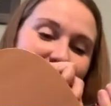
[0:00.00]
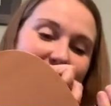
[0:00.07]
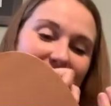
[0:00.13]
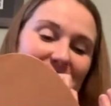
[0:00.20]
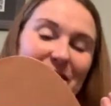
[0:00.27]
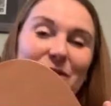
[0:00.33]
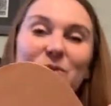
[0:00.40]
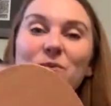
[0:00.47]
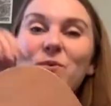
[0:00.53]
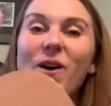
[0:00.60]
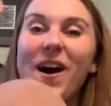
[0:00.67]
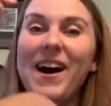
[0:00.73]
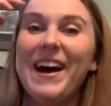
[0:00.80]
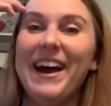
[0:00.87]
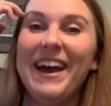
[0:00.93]

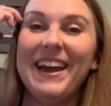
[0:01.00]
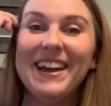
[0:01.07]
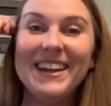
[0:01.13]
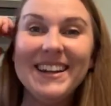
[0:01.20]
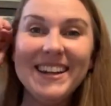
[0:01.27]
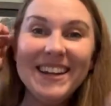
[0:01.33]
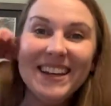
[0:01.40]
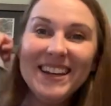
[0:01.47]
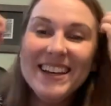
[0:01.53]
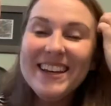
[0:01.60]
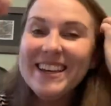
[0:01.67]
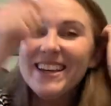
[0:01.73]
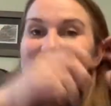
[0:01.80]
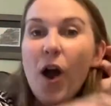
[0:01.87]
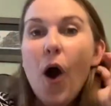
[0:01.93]
everyone.
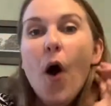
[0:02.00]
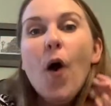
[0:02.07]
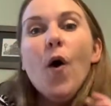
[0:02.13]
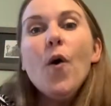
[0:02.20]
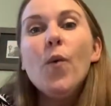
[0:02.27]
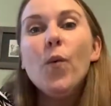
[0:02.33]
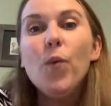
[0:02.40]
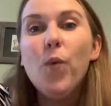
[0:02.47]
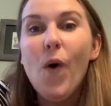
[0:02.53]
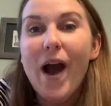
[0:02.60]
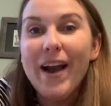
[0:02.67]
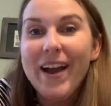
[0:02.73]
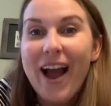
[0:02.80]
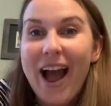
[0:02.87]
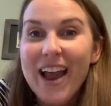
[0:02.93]

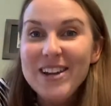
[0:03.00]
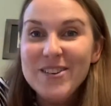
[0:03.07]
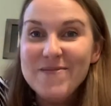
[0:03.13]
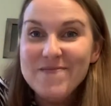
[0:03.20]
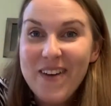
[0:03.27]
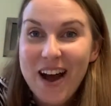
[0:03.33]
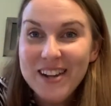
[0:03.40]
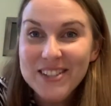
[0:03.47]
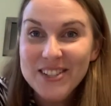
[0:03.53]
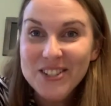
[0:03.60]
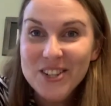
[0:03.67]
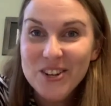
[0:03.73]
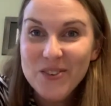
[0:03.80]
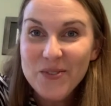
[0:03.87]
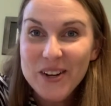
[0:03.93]
What kind of
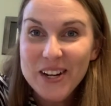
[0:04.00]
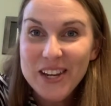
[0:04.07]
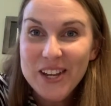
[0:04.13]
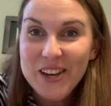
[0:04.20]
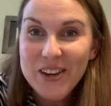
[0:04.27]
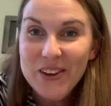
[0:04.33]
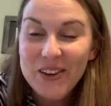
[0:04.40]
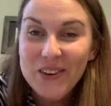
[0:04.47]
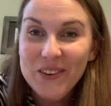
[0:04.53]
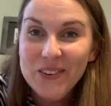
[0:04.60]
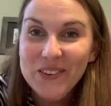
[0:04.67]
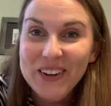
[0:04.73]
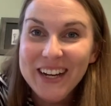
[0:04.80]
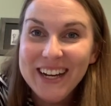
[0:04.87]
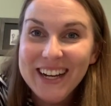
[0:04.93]
monster were
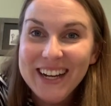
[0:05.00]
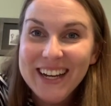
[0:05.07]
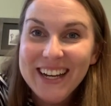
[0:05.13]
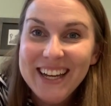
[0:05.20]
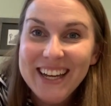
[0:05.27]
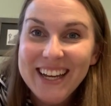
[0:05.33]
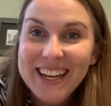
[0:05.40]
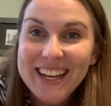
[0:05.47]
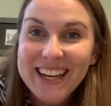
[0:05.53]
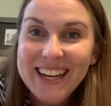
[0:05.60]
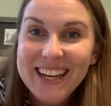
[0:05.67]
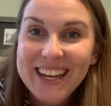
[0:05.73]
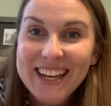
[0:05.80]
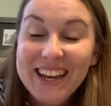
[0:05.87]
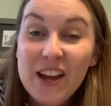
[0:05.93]
you?
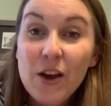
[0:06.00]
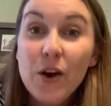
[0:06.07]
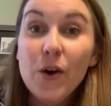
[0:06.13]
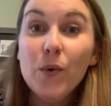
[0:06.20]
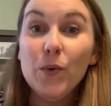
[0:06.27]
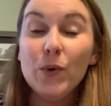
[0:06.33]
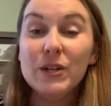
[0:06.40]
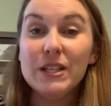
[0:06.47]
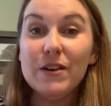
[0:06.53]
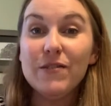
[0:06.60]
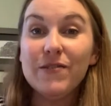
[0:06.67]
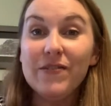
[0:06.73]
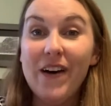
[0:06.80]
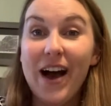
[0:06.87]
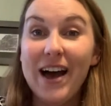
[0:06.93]
Was it
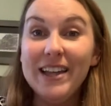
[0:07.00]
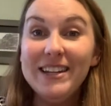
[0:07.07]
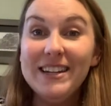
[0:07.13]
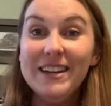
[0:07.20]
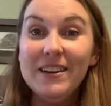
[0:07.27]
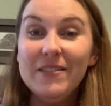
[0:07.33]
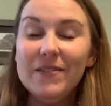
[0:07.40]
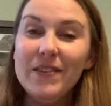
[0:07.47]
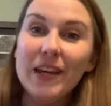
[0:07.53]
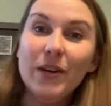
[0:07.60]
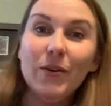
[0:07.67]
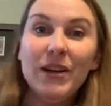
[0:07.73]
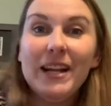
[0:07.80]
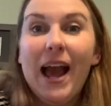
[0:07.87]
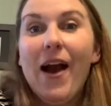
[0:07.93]
fun
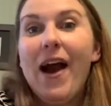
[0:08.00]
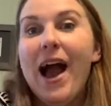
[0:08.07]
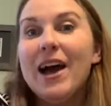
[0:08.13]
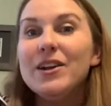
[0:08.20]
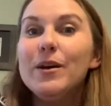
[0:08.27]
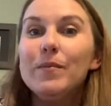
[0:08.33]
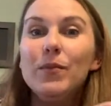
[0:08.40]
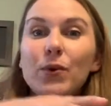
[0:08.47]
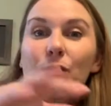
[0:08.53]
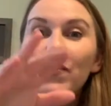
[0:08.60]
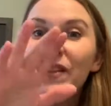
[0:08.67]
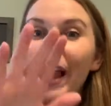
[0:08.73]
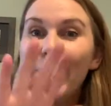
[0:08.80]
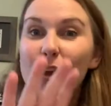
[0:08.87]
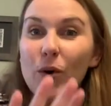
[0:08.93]
figuring out how to move
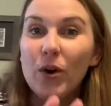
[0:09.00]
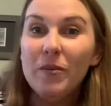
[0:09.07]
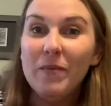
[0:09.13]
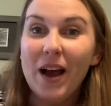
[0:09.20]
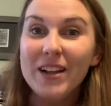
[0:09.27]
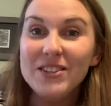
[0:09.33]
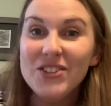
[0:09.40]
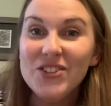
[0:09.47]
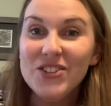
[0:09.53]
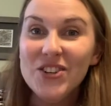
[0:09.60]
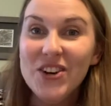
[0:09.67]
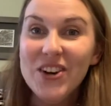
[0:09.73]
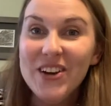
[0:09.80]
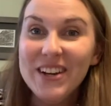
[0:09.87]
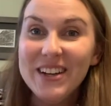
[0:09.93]
like your monster?